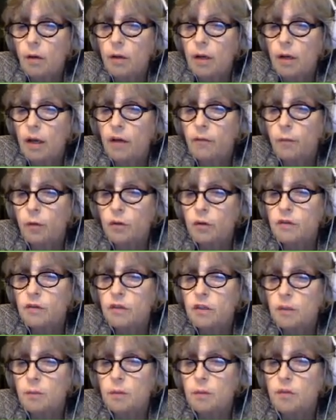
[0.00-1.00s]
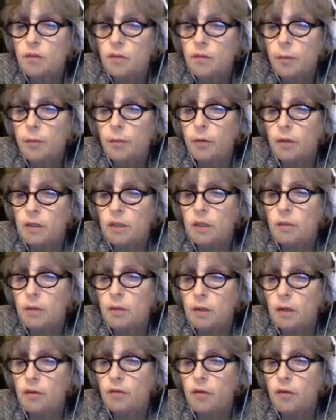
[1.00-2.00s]
how can I have most of the symptoms of
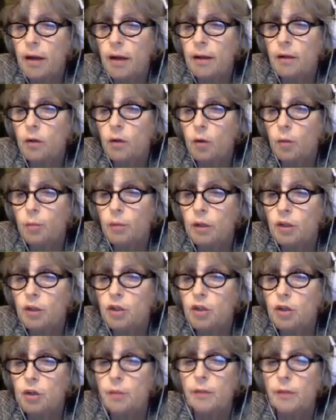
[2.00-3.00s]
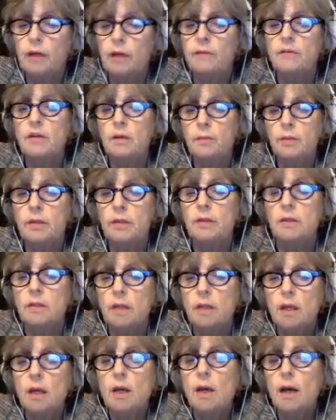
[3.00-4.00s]
hypoglycemia, never had low blood sugar, but have
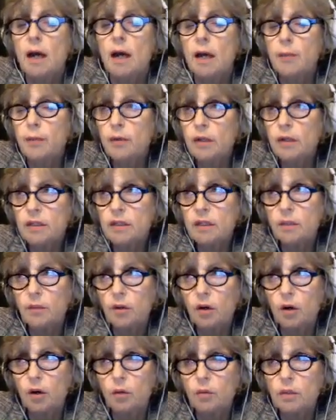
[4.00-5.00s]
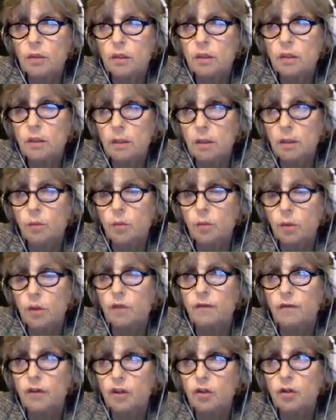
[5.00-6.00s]
diabetes? Hypoglycemia always
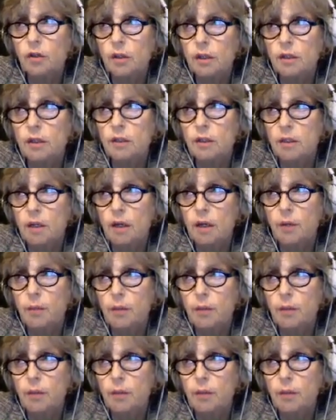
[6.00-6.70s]
will eventually lead to